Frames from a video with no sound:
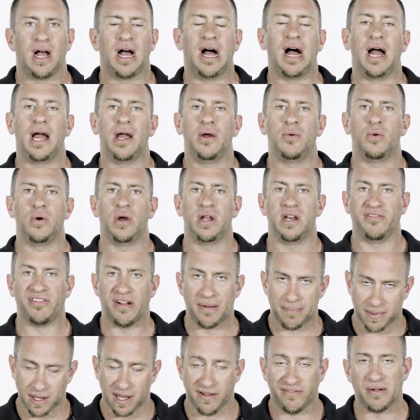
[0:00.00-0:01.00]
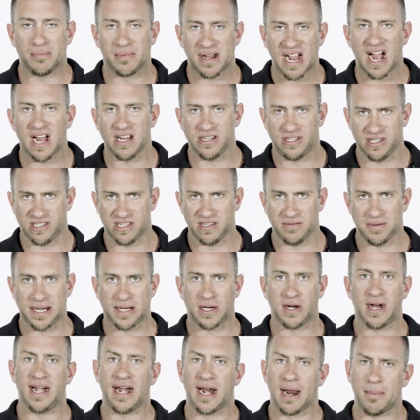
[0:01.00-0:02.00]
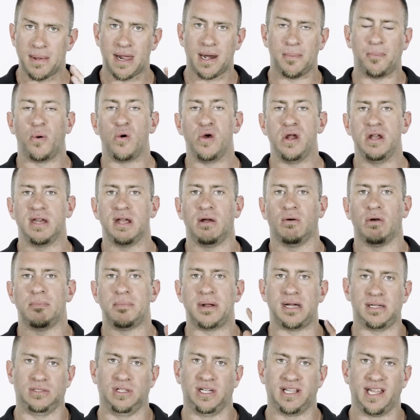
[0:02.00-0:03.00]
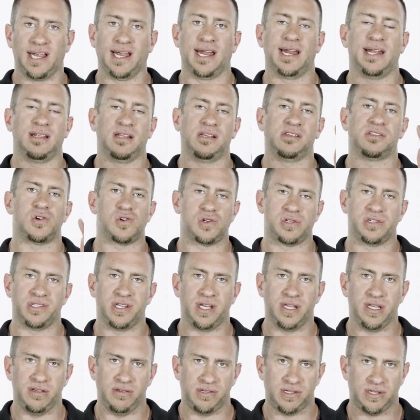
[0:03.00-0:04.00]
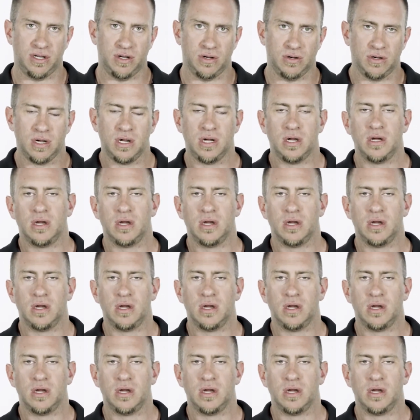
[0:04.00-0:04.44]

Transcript: I would, if I'm conscious of my credit, I'm at a point now where I'm not looking at it as hard as I used to.